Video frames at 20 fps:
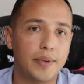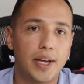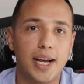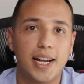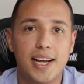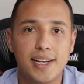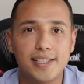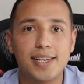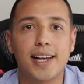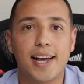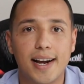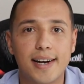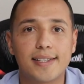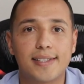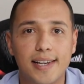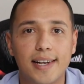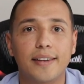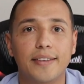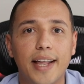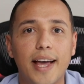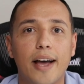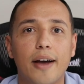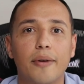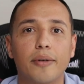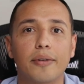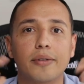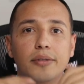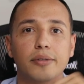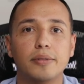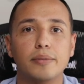I guess I gotta sell
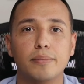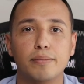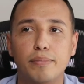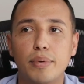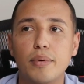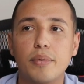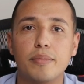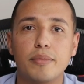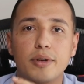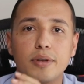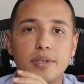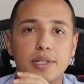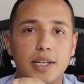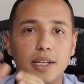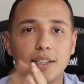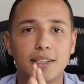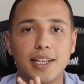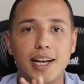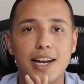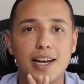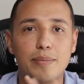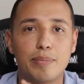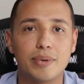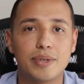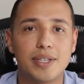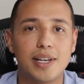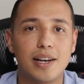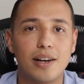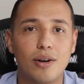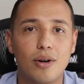now. Boom, you sell at
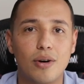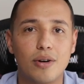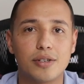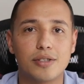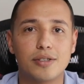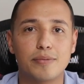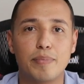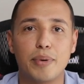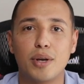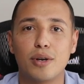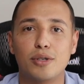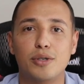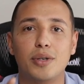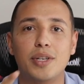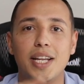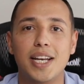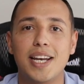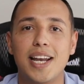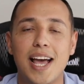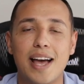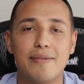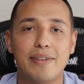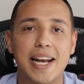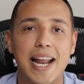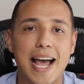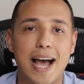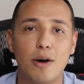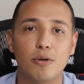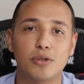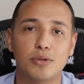90% loss because you didn't have
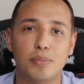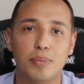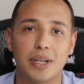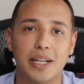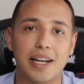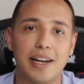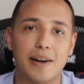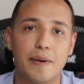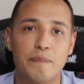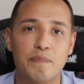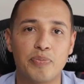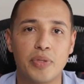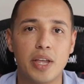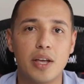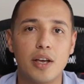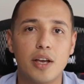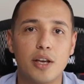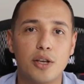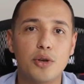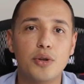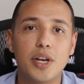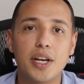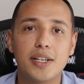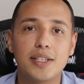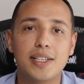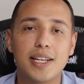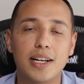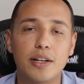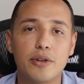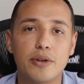an out plan. You
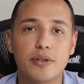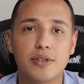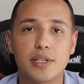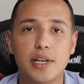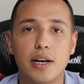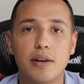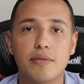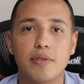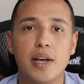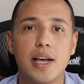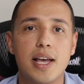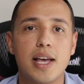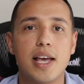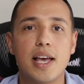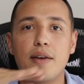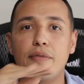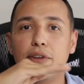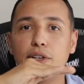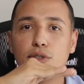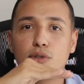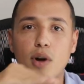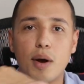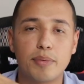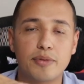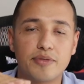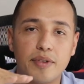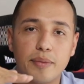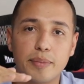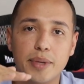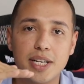didn't tell yourself, if it
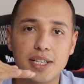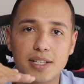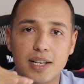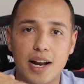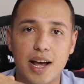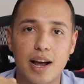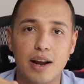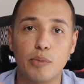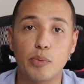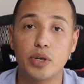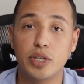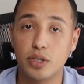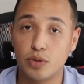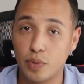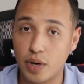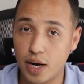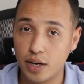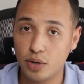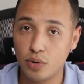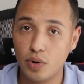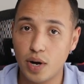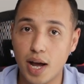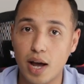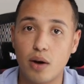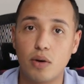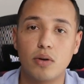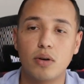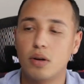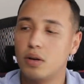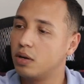drops from this line, which is what I do
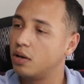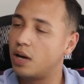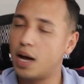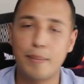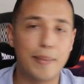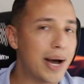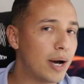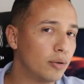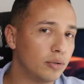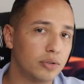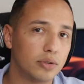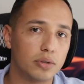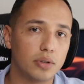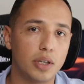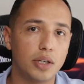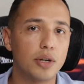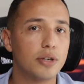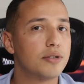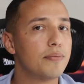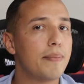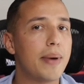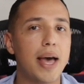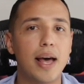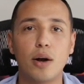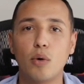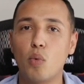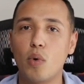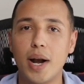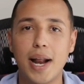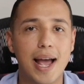now, I'm out. It doesn't
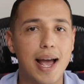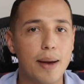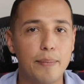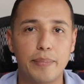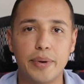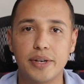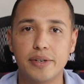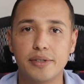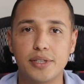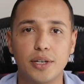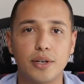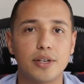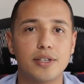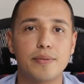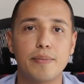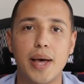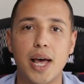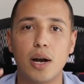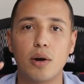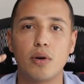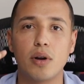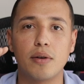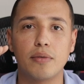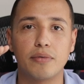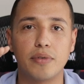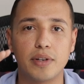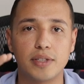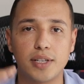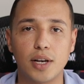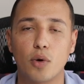matter what happens. It doesn't matter
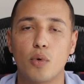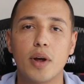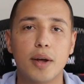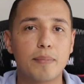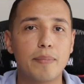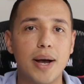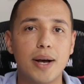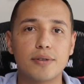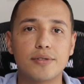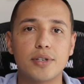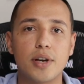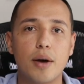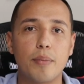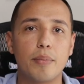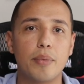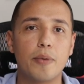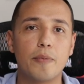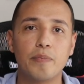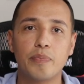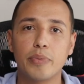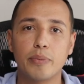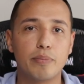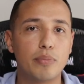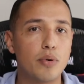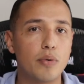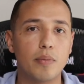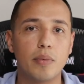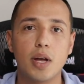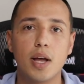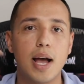if it's a quick bounce up,
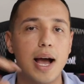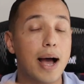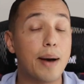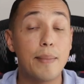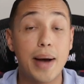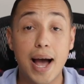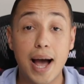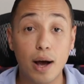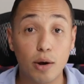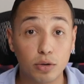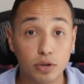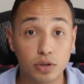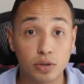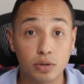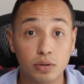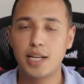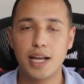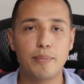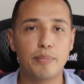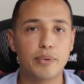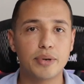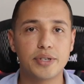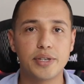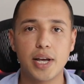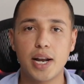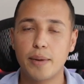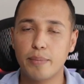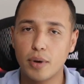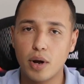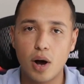boom, I'm out.
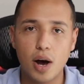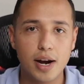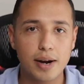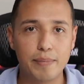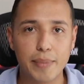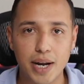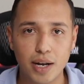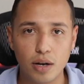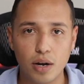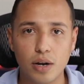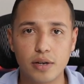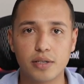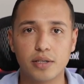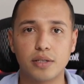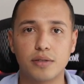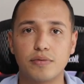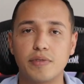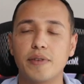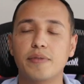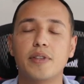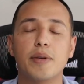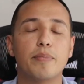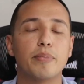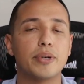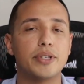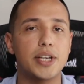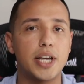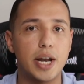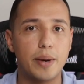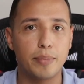10%, I'm caught in my losses.
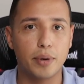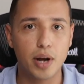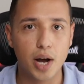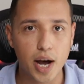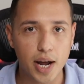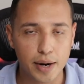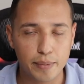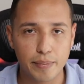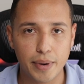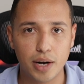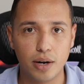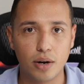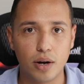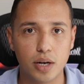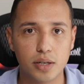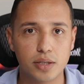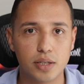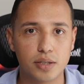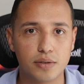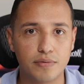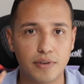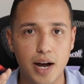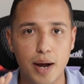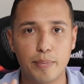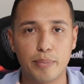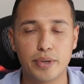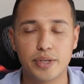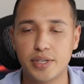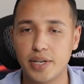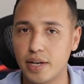15%, I'm caught in my losses.
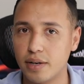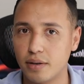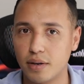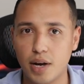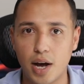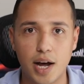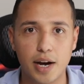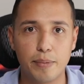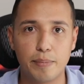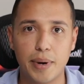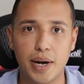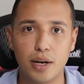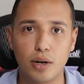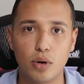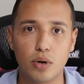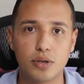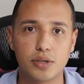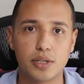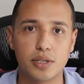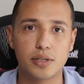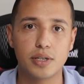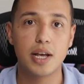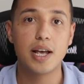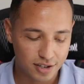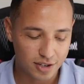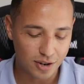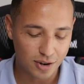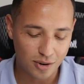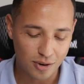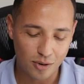5%, caught in my losses.
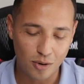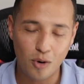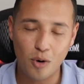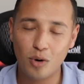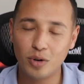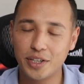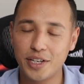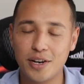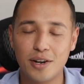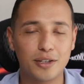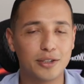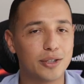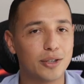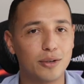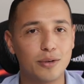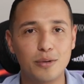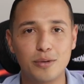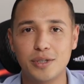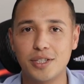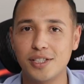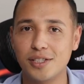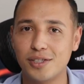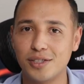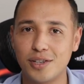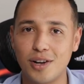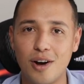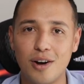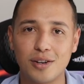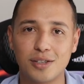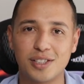So holding on to losing
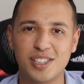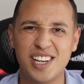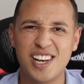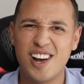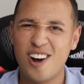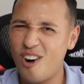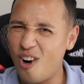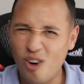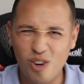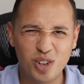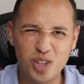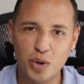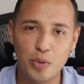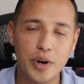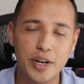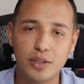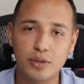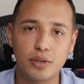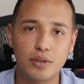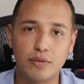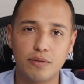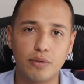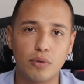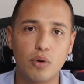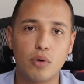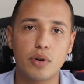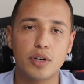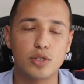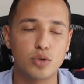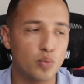stocks all the way to the
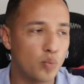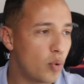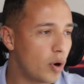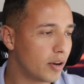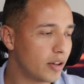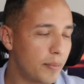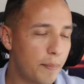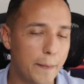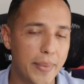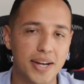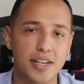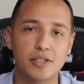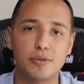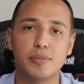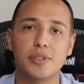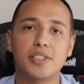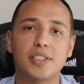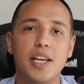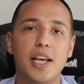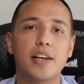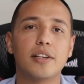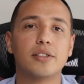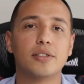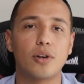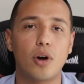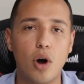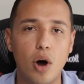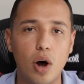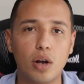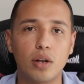floor is one of the biggest mistakes
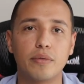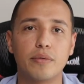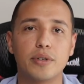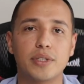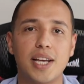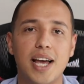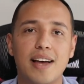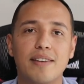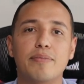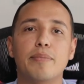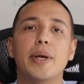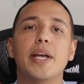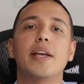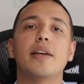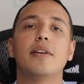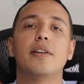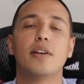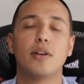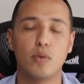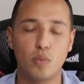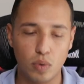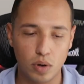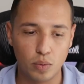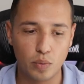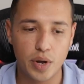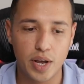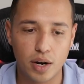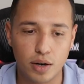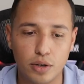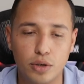all of us have made when
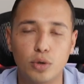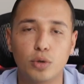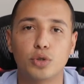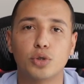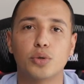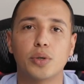we are new